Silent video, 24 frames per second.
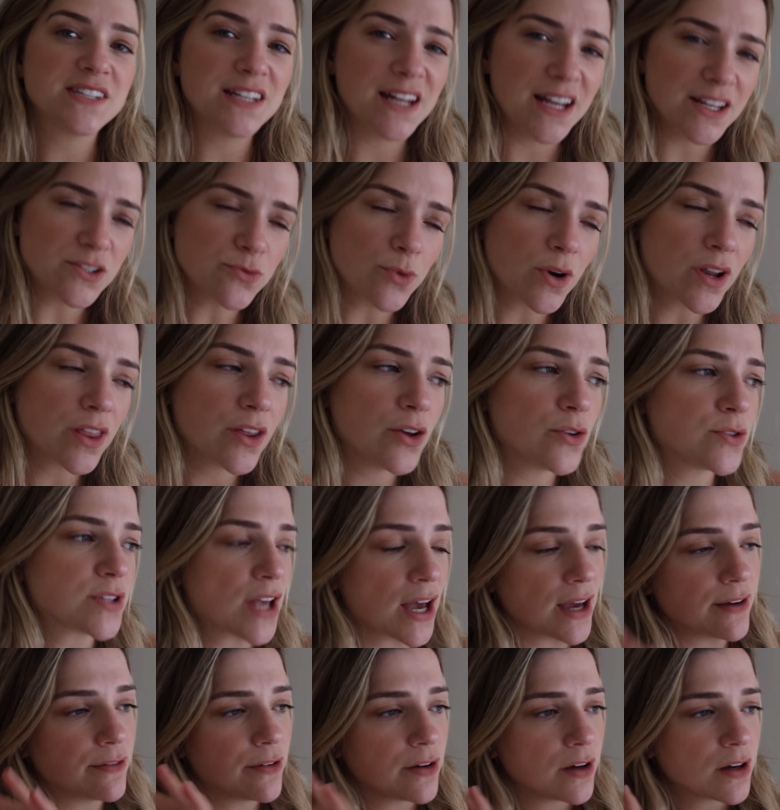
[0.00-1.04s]
today's one of those,
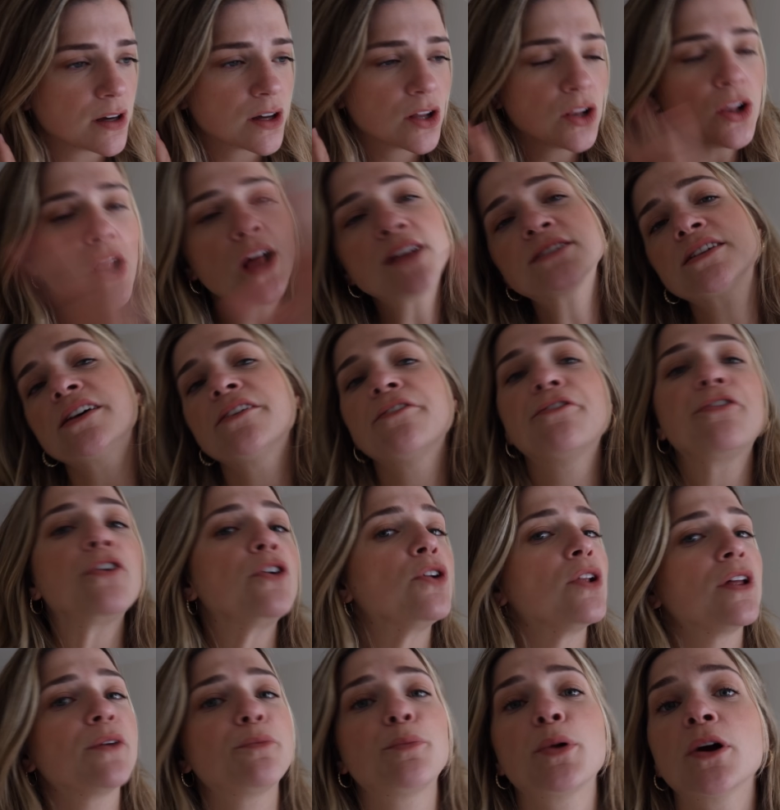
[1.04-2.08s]
I have a closet
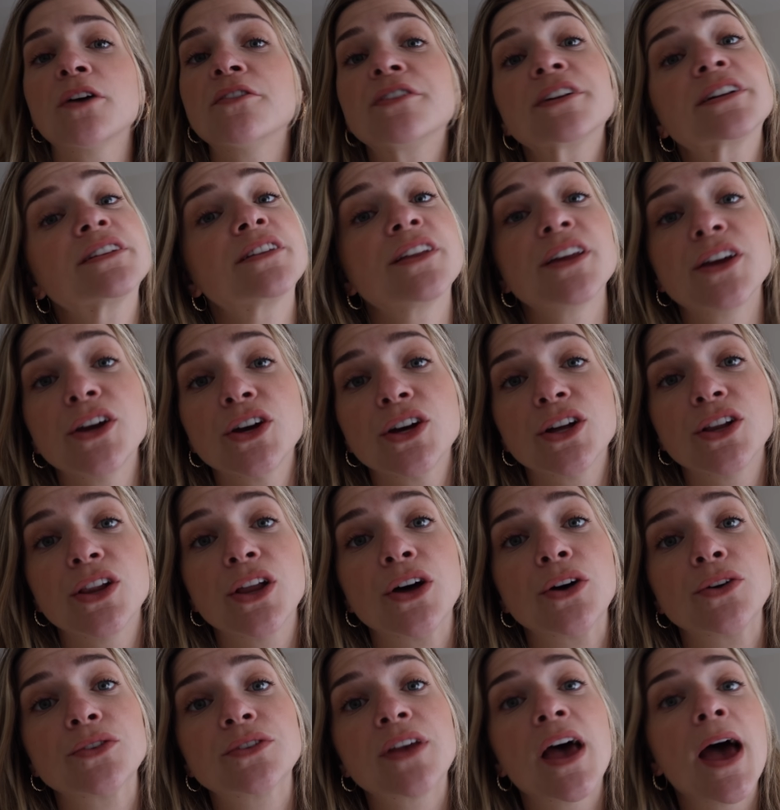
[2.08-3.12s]
full of perfectly good
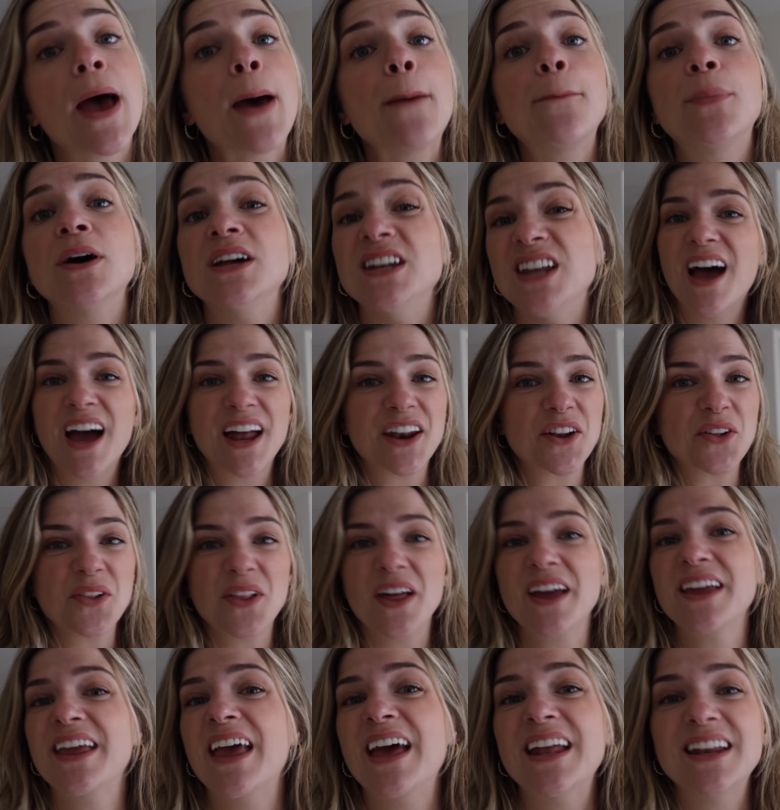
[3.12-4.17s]
clothes, but I don't
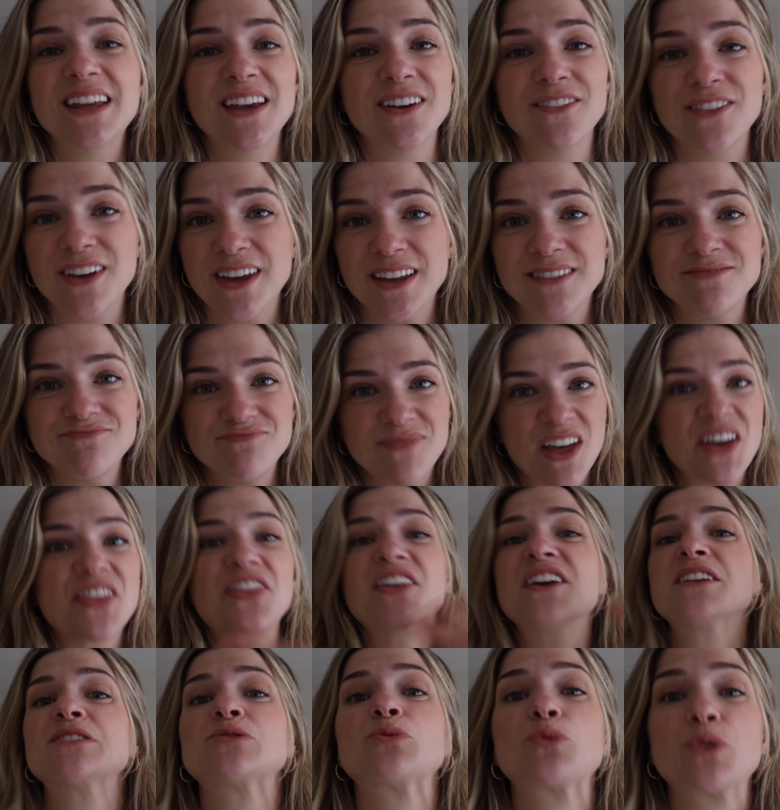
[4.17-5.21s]
like any of it.
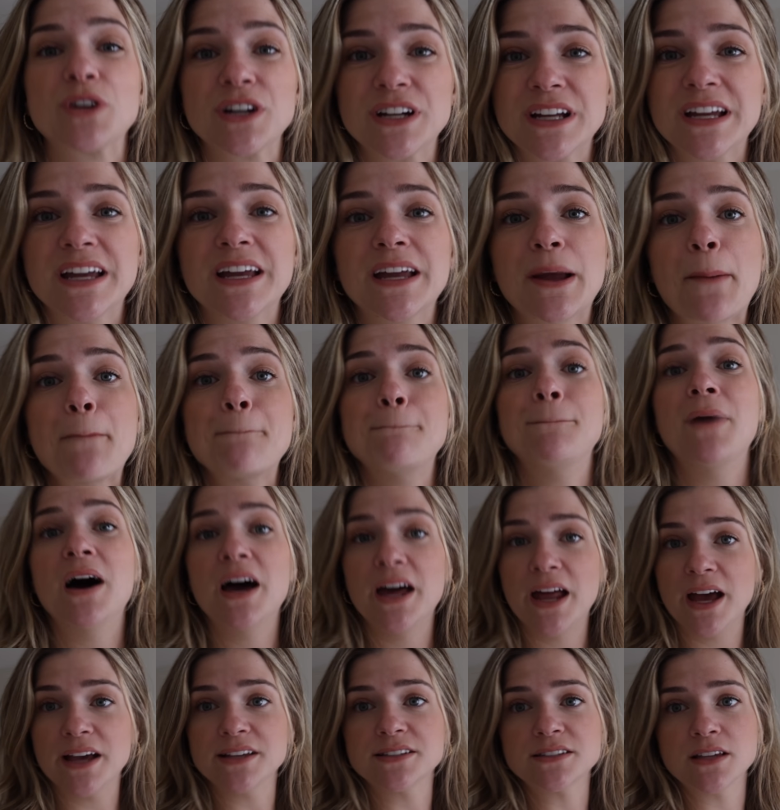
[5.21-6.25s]
Nothing's working,
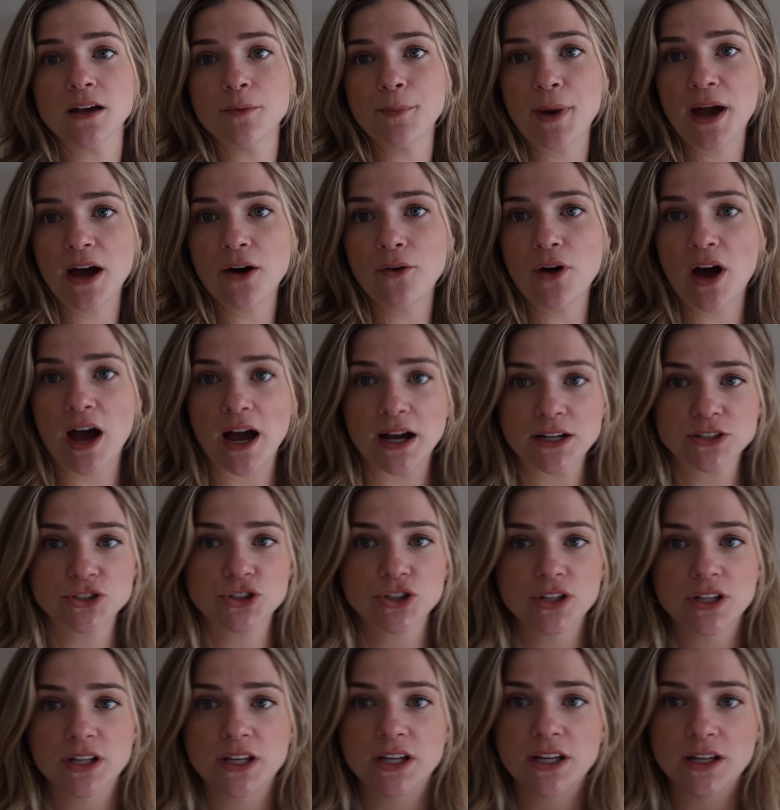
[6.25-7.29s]
but I somehow
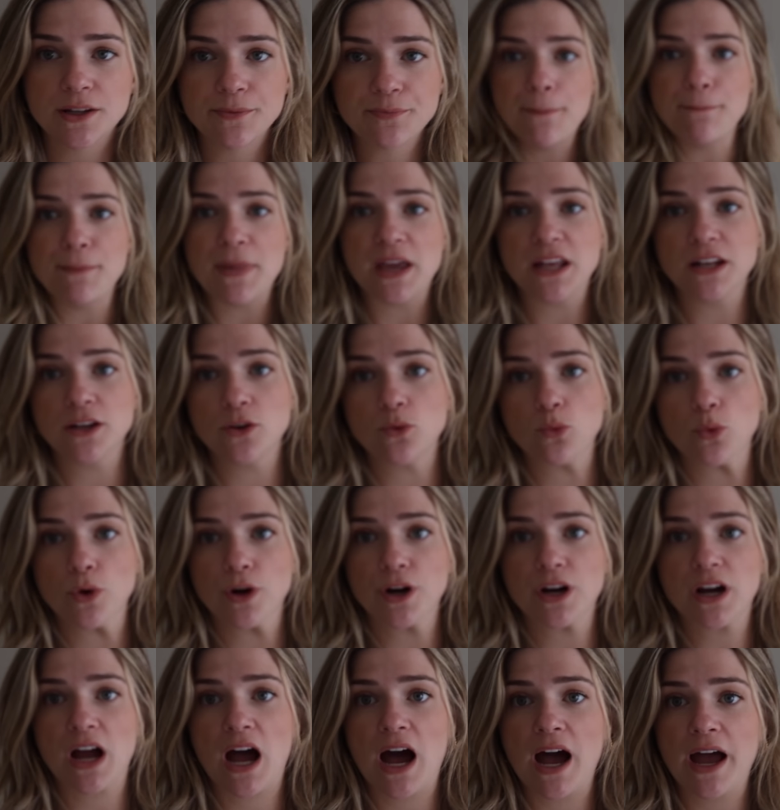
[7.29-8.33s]
actually made it
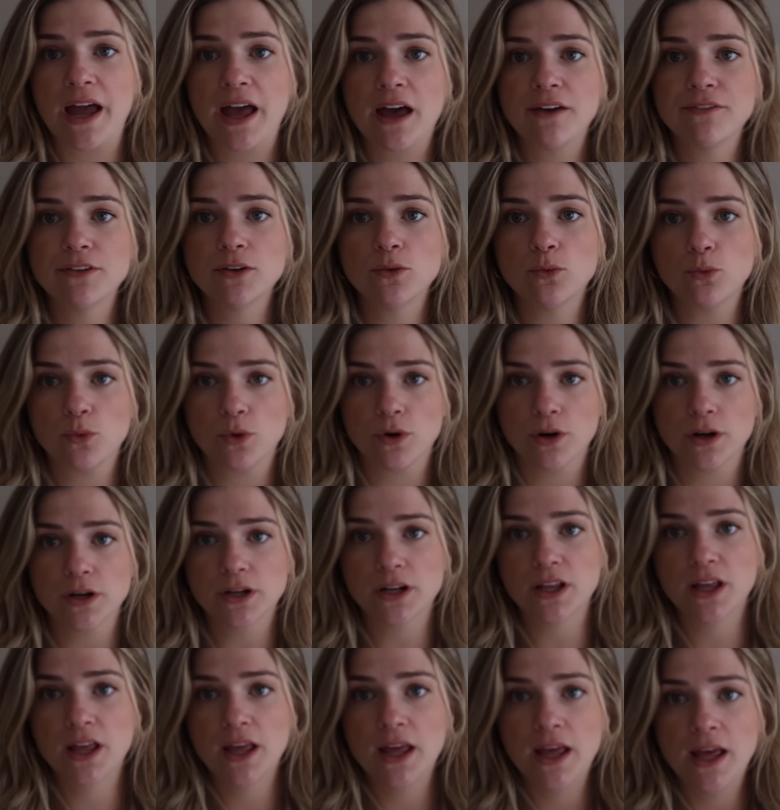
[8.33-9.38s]
work. I haven't
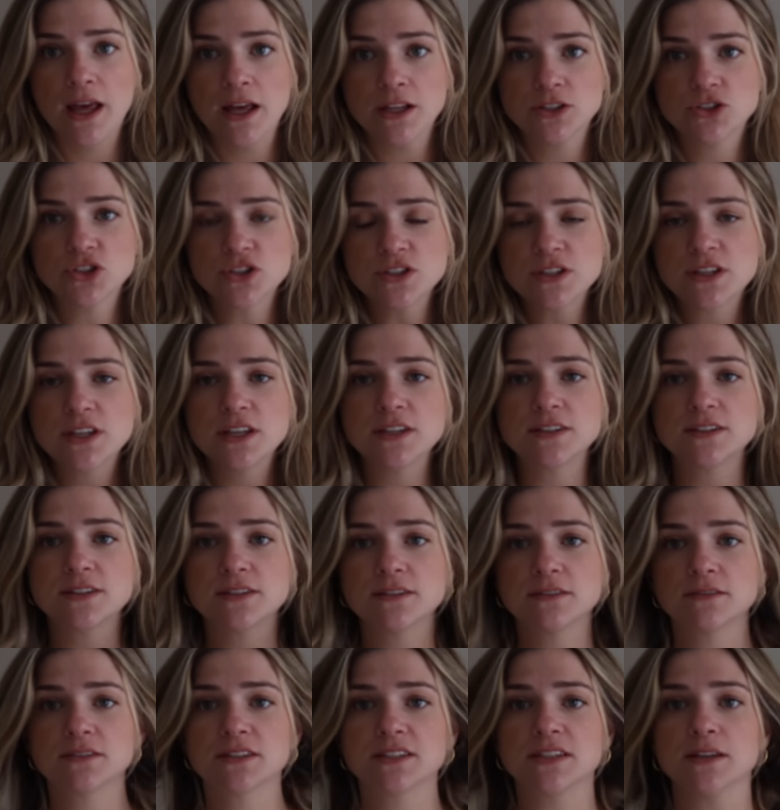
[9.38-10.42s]
worn just
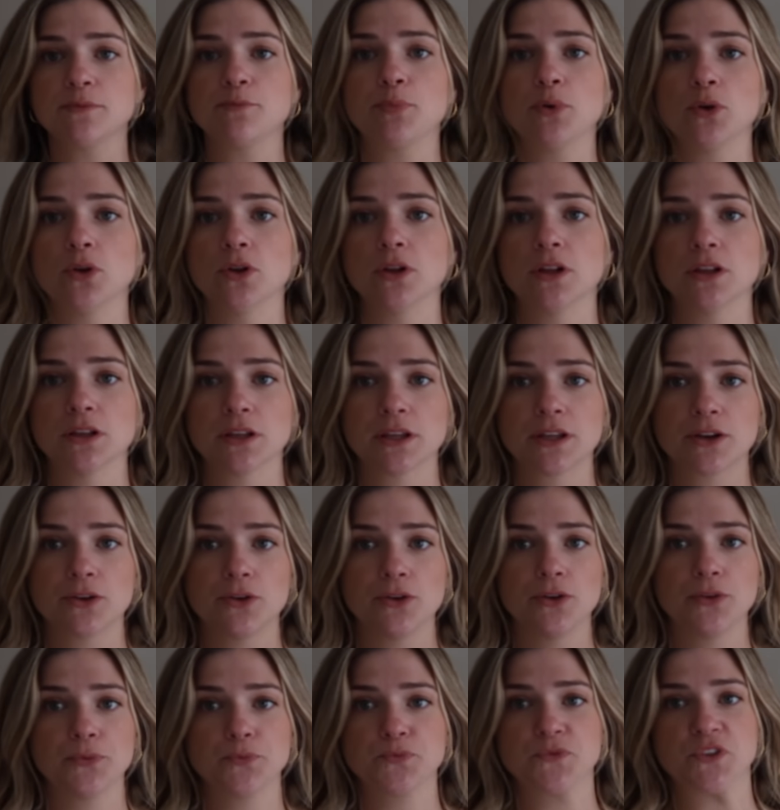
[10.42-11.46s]
this simple
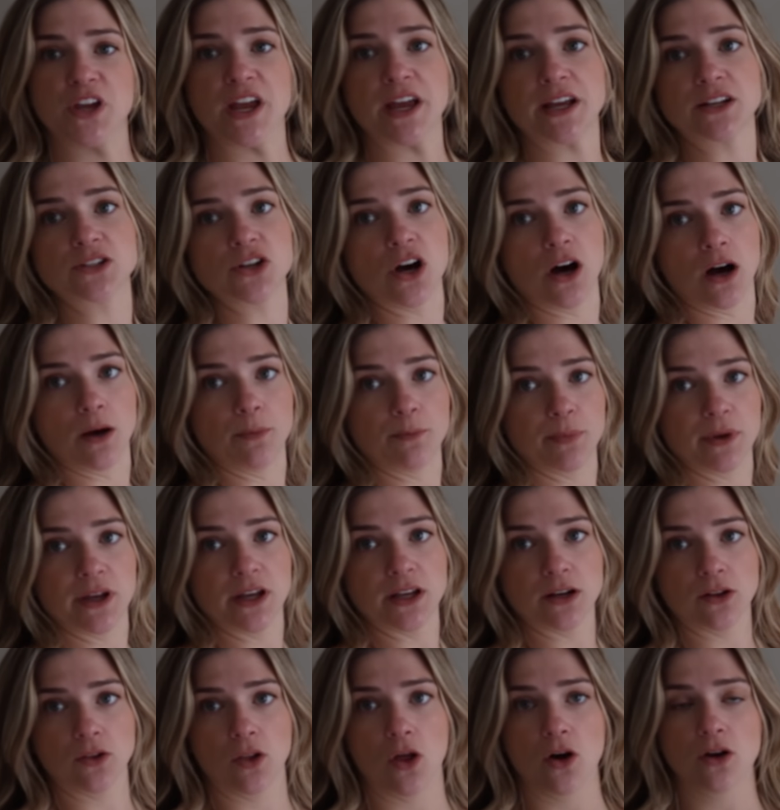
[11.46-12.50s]
little tank top
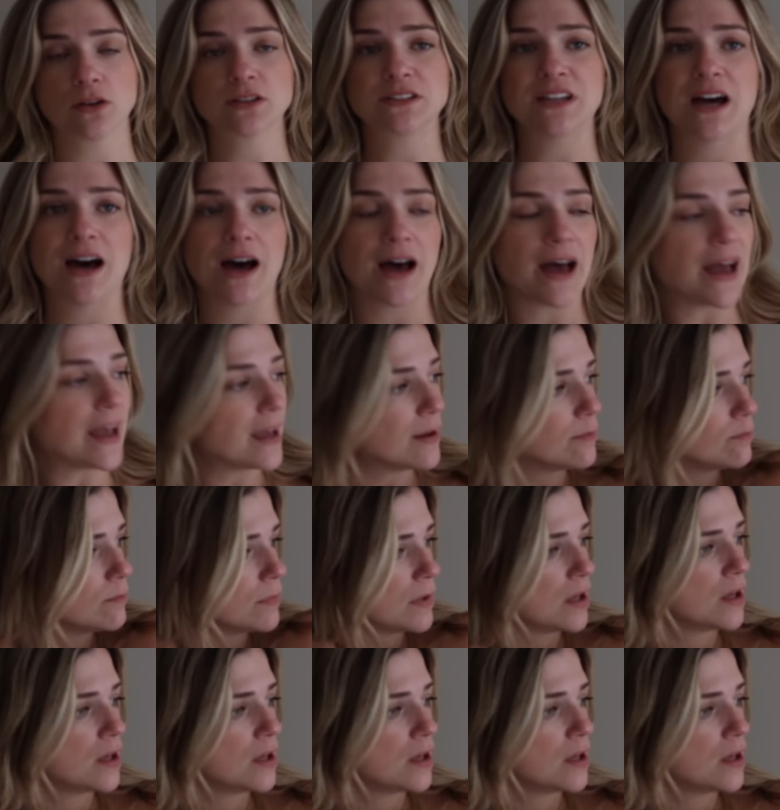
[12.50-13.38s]
in a long time.